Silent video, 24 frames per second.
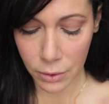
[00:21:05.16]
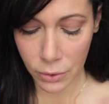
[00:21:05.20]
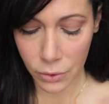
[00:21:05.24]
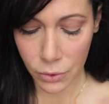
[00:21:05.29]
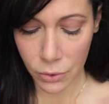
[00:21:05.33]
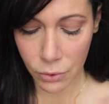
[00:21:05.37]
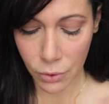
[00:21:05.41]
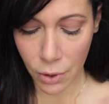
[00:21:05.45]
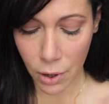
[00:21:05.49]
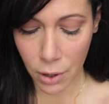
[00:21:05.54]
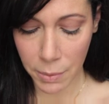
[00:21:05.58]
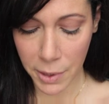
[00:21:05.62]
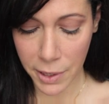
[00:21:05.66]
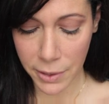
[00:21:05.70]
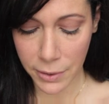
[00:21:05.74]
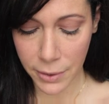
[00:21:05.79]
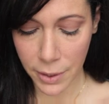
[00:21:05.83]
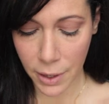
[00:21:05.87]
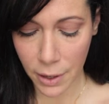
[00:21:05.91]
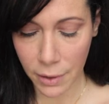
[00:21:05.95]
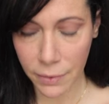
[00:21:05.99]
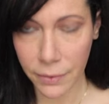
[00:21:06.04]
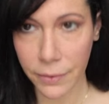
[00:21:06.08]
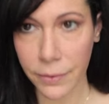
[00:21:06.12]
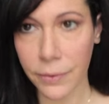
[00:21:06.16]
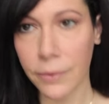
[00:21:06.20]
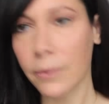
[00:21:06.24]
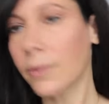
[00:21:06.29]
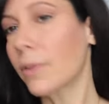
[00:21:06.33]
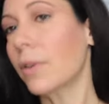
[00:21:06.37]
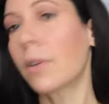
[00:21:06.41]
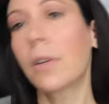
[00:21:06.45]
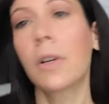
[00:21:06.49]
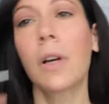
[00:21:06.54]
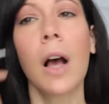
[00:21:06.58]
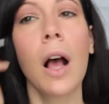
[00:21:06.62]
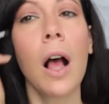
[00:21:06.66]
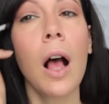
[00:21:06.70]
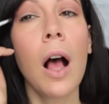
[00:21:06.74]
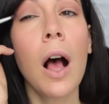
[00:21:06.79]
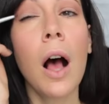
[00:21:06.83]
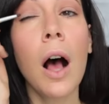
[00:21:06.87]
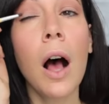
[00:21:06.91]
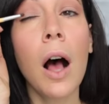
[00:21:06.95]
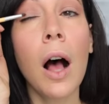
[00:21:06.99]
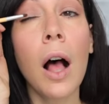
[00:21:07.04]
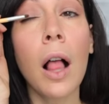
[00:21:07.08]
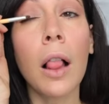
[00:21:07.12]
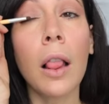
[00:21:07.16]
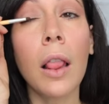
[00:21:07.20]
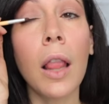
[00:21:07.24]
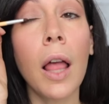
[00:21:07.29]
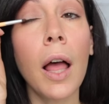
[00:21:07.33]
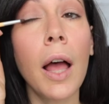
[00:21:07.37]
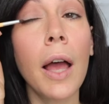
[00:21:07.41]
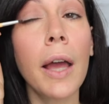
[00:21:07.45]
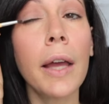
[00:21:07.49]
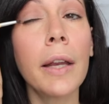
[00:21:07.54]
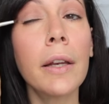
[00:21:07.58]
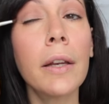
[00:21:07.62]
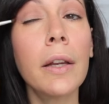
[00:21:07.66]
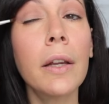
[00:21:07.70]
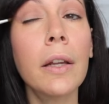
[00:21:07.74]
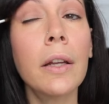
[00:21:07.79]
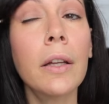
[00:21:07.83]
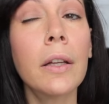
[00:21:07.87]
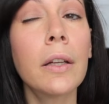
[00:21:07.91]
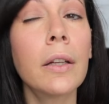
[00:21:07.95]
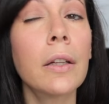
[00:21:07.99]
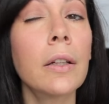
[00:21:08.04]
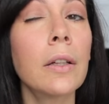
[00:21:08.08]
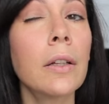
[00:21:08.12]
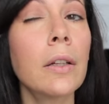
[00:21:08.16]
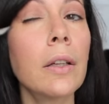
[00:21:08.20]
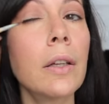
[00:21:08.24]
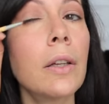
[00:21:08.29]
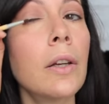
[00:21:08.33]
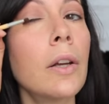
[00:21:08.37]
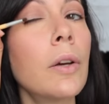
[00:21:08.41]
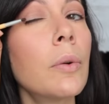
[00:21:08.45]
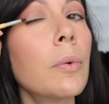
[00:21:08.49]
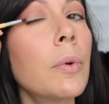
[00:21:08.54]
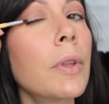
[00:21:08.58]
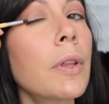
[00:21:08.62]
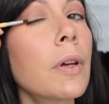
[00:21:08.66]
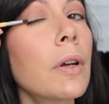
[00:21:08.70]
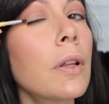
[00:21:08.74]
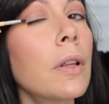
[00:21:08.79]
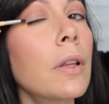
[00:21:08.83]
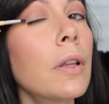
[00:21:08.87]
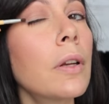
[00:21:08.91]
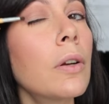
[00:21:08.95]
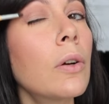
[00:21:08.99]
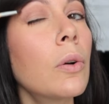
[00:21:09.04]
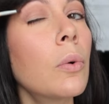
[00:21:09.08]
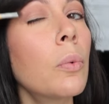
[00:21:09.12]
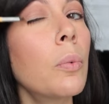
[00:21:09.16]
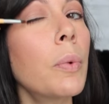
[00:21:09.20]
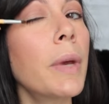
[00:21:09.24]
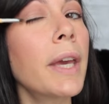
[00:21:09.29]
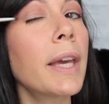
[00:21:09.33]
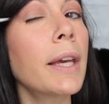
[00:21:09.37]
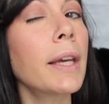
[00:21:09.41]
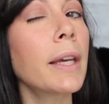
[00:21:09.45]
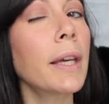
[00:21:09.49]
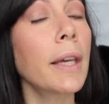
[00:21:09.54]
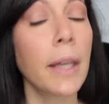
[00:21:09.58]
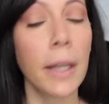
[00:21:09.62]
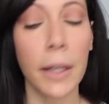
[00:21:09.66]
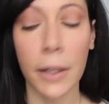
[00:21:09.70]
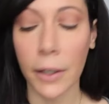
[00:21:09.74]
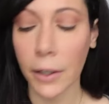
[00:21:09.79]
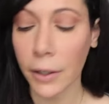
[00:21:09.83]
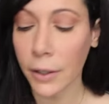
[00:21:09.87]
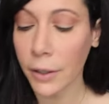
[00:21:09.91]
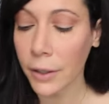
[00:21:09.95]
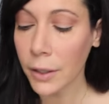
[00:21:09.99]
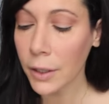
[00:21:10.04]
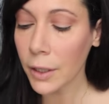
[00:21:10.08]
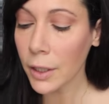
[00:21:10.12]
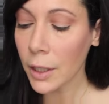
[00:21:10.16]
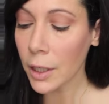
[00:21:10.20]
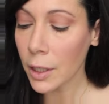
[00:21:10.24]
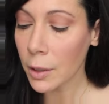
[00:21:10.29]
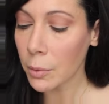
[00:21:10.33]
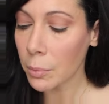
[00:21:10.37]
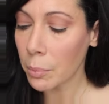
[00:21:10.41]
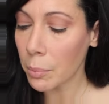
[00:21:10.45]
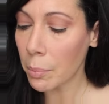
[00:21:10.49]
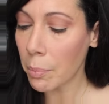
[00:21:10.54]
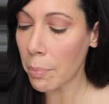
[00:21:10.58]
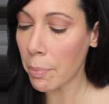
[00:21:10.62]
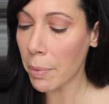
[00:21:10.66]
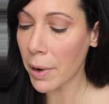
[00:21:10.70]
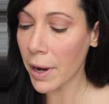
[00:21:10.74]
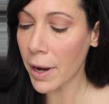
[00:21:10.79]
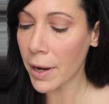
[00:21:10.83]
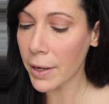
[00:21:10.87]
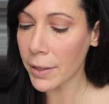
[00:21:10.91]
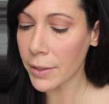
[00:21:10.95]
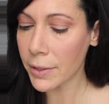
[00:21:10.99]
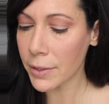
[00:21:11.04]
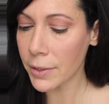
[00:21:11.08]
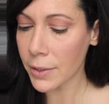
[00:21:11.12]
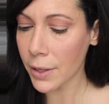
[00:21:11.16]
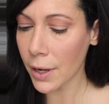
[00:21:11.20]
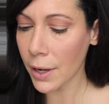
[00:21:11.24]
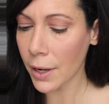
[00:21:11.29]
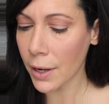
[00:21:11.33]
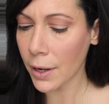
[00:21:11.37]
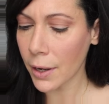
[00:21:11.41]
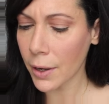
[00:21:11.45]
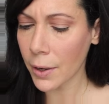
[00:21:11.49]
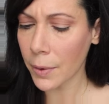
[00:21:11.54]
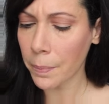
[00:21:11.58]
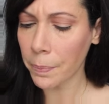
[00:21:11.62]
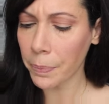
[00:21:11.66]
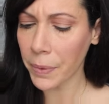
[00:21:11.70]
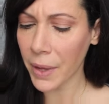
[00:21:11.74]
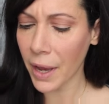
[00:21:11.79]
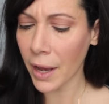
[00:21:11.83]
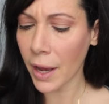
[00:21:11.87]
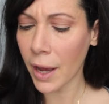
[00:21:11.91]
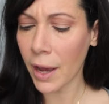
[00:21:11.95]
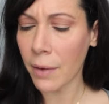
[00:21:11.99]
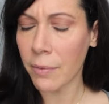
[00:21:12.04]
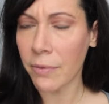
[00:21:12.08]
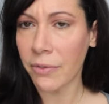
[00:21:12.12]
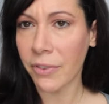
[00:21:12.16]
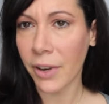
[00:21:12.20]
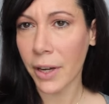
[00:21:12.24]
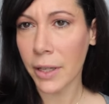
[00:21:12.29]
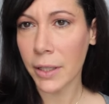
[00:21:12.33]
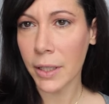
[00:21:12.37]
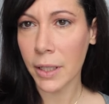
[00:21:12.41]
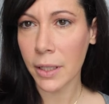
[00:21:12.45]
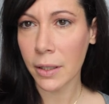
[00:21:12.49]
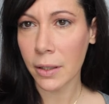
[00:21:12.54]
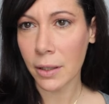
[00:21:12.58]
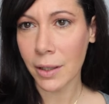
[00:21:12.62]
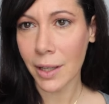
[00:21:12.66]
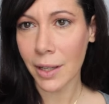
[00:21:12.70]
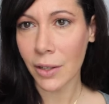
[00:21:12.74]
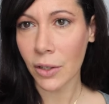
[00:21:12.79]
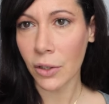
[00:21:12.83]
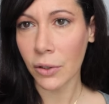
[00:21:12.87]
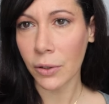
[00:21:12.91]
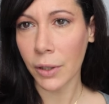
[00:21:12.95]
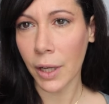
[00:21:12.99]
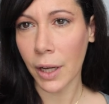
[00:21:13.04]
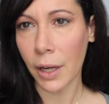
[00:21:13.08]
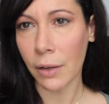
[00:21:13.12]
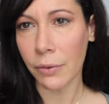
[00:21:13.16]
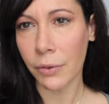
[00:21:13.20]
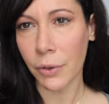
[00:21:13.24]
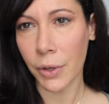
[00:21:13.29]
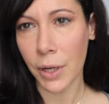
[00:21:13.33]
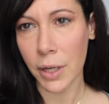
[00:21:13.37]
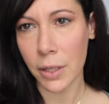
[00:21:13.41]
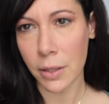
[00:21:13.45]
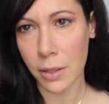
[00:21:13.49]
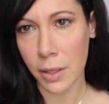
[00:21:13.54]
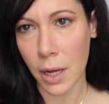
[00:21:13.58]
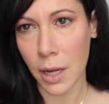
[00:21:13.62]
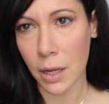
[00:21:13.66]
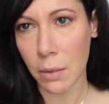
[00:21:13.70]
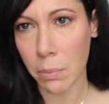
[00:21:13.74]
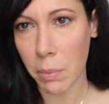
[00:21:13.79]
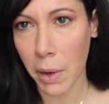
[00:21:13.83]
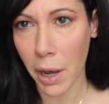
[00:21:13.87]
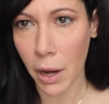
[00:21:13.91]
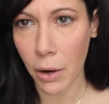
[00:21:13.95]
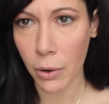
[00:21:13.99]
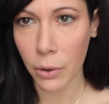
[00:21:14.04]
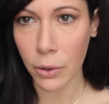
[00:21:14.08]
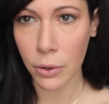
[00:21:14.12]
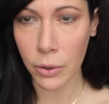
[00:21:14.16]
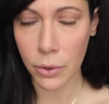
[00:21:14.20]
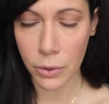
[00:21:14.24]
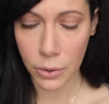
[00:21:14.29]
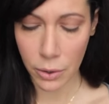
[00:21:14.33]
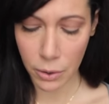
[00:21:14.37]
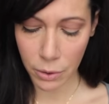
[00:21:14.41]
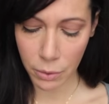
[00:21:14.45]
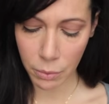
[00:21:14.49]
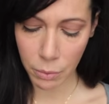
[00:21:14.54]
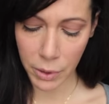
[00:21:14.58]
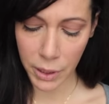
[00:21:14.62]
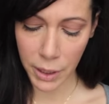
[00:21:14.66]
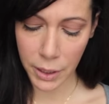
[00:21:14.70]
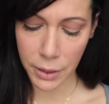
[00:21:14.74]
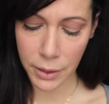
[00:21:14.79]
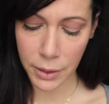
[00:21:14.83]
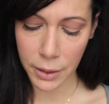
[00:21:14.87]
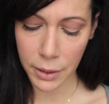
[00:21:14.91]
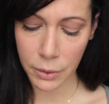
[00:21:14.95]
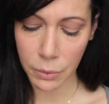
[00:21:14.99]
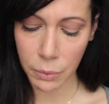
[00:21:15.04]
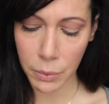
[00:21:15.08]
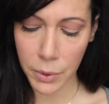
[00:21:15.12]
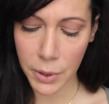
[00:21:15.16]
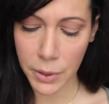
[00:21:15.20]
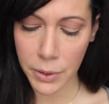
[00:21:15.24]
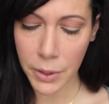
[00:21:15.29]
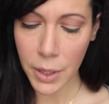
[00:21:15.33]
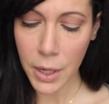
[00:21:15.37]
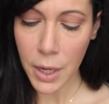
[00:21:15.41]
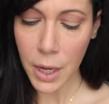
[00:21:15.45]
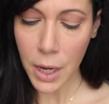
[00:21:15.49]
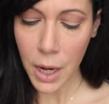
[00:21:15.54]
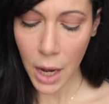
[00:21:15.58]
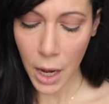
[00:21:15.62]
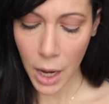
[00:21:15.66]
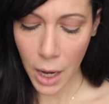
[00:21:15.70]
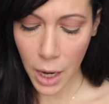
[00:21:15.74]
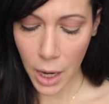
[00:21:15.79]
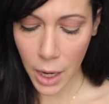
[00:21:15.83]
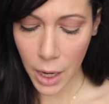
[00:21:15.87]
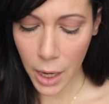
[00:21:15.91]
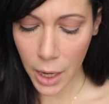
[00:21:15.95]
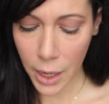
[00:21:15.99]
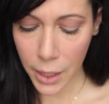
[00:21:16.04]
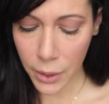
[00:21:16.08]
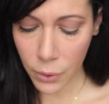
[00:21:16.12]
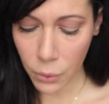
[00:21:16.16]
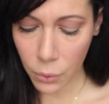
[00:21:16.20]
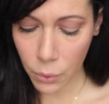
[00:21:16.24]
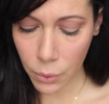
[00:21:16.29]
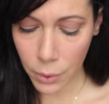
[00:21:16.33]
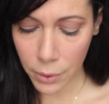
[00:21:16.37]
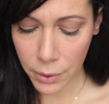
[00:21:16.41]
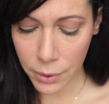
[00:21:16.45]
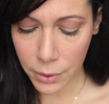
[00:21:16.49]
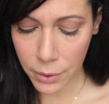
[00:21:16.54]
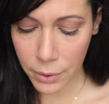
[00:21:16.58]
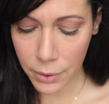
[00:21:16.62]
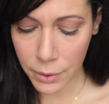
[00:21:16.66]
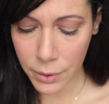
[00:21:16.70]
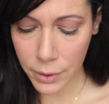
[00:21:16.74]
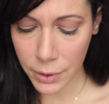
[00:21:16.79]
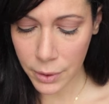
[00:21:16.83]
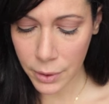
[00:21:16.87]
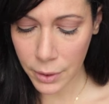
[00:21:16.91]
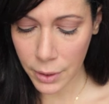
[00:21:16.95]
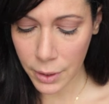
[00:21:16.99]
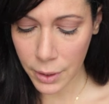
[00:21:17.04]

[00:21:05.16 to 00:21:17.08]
draw myself a line, you know, with a little wing here. But I'm finding that they don't have great staying power. So what I did was I ordered